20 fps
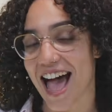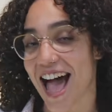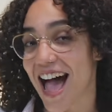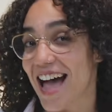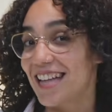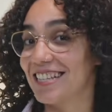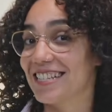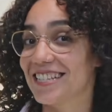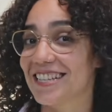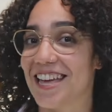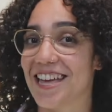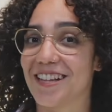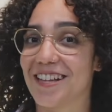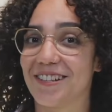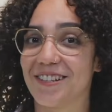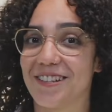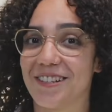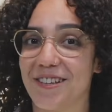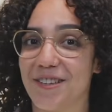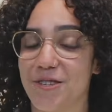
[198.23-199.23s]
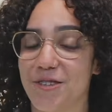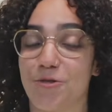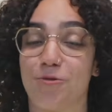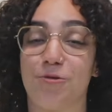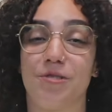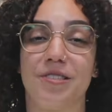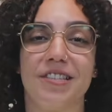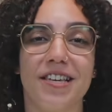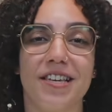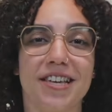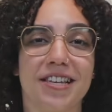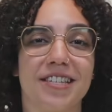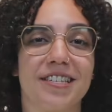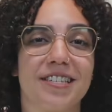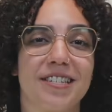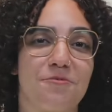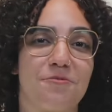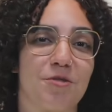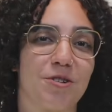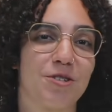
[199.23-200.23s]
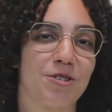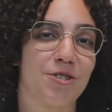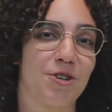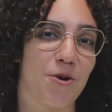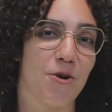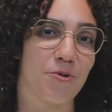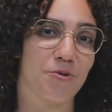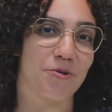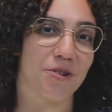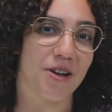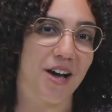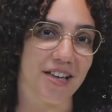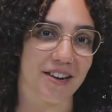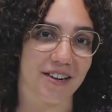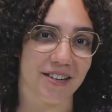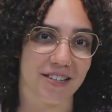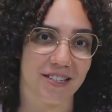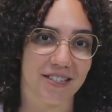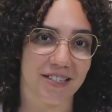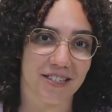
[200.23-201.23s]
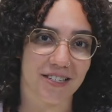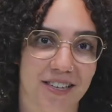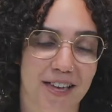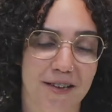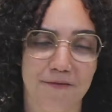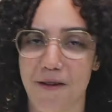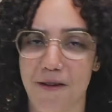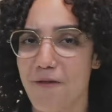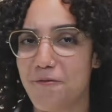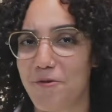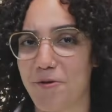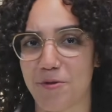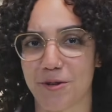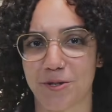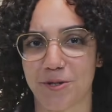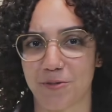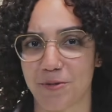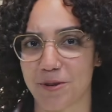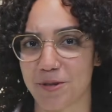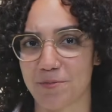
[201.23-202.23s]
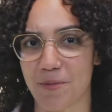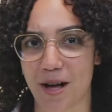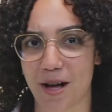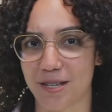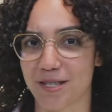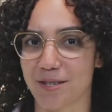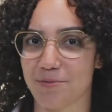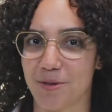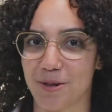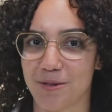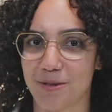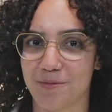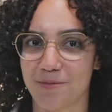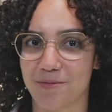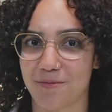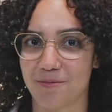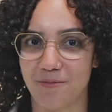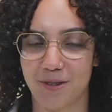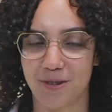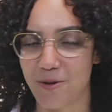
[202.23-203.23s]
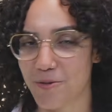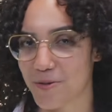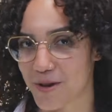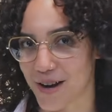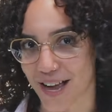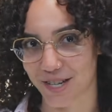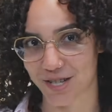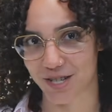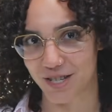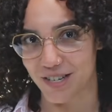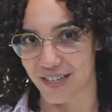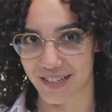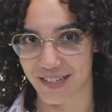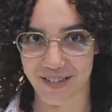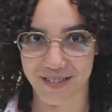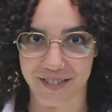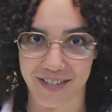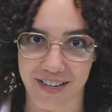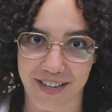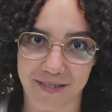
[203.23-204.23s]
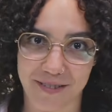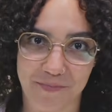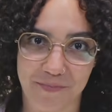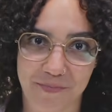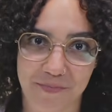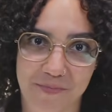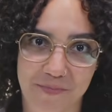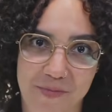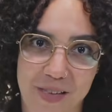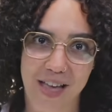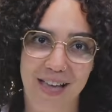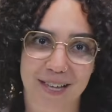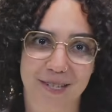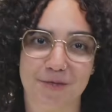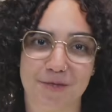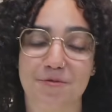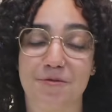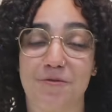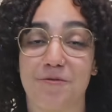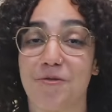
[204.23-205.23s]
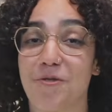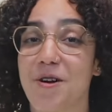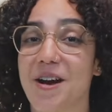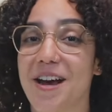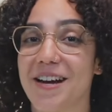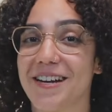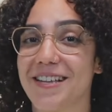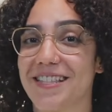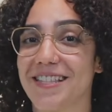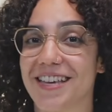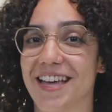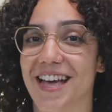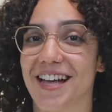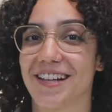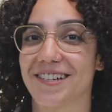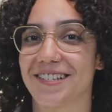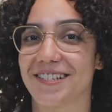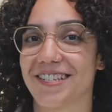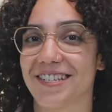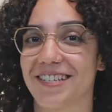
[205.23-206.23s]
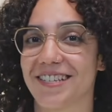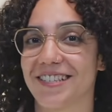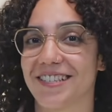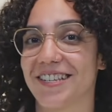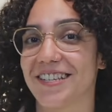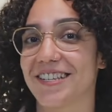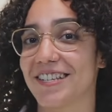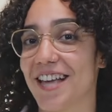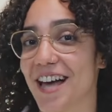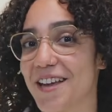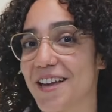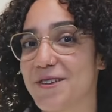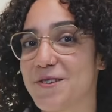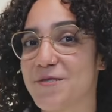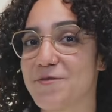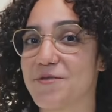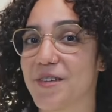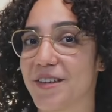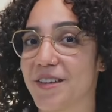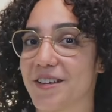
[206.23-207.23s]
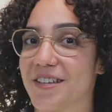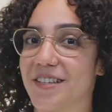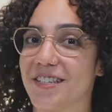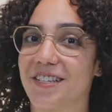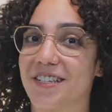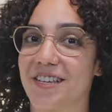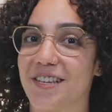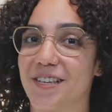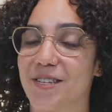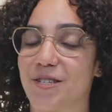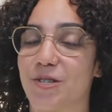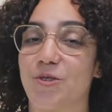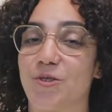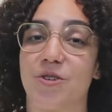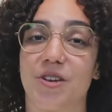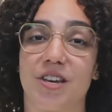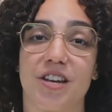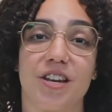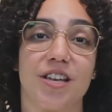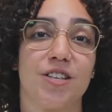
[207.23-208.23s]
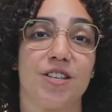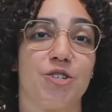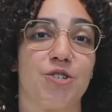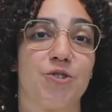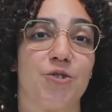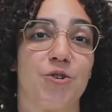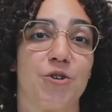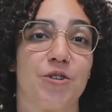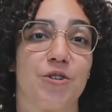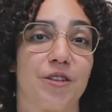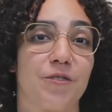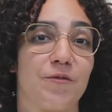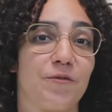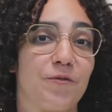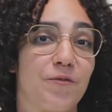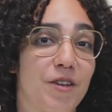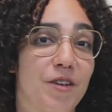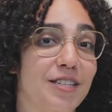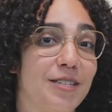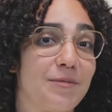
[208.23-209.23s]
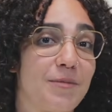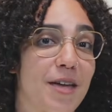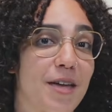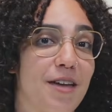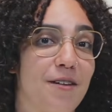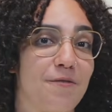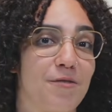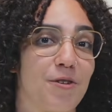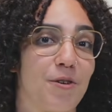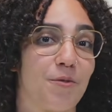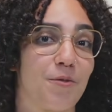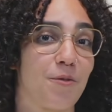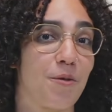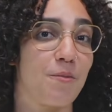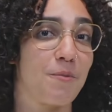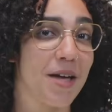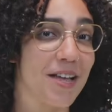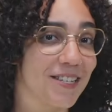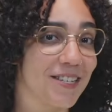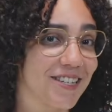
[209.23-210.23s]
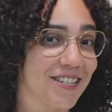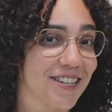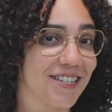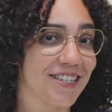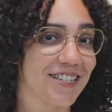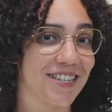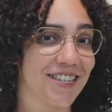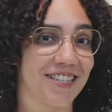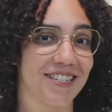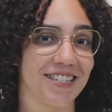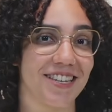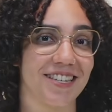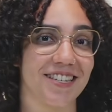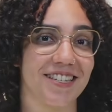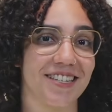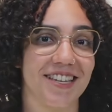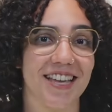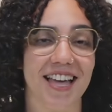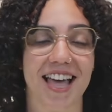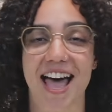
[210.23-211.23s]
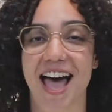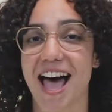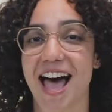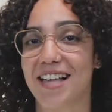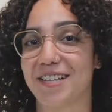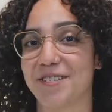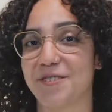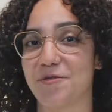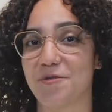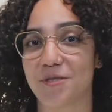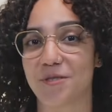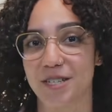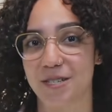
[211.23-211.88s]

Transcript: At scale, you'll need someone to own guidance. If everyone's responsible, no one actually does it. So before anything else, decide who that is so you can ensure that Fin's behavior remains consistent as you